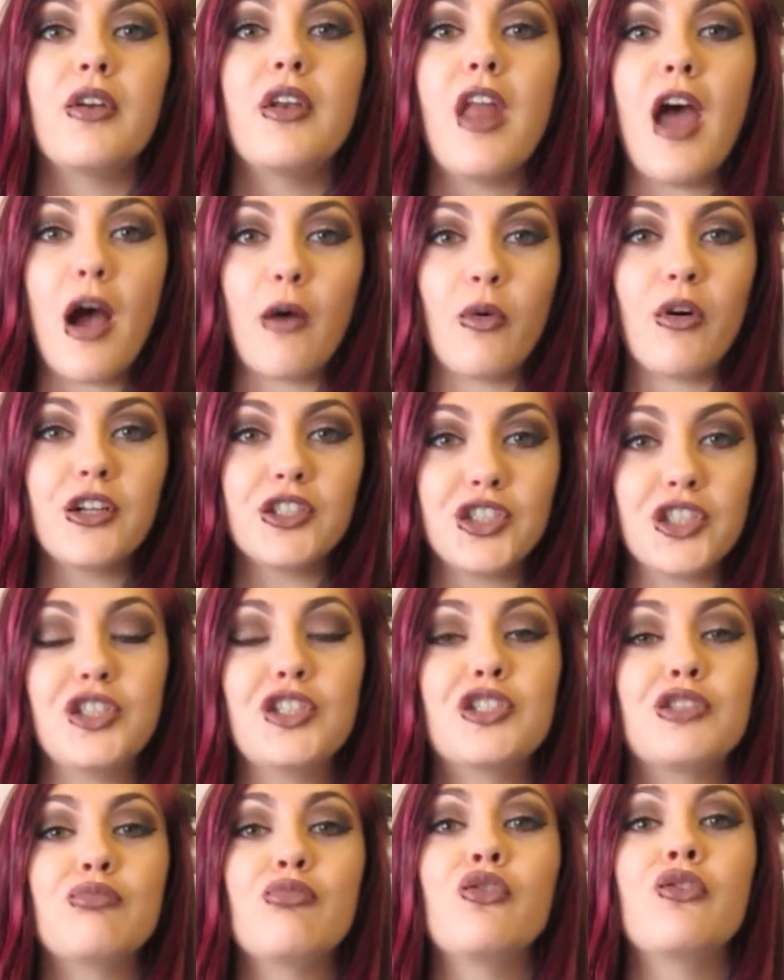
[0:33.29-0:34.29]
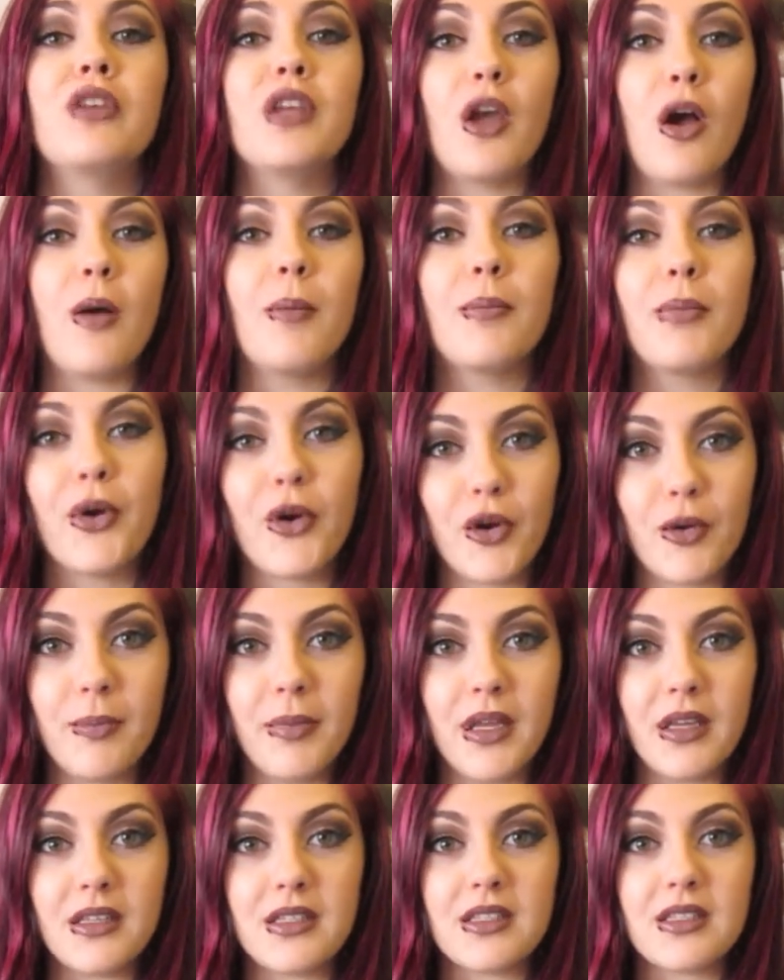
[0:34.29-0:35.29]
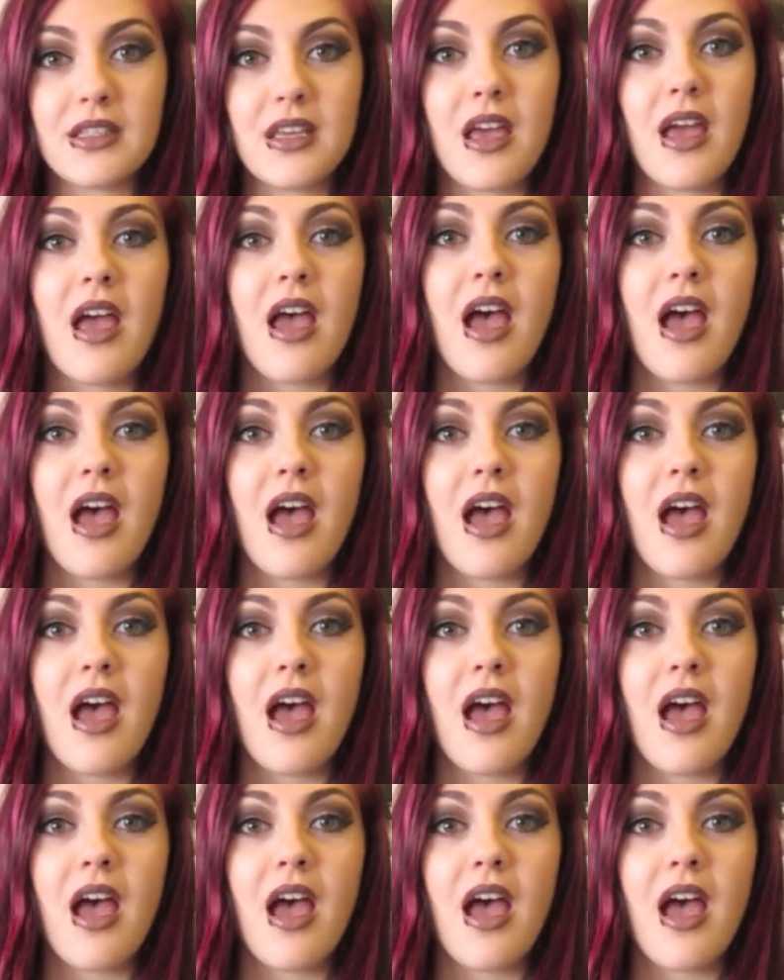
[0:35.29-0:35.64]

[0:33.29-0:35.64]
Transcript: not watching this movie on purpose.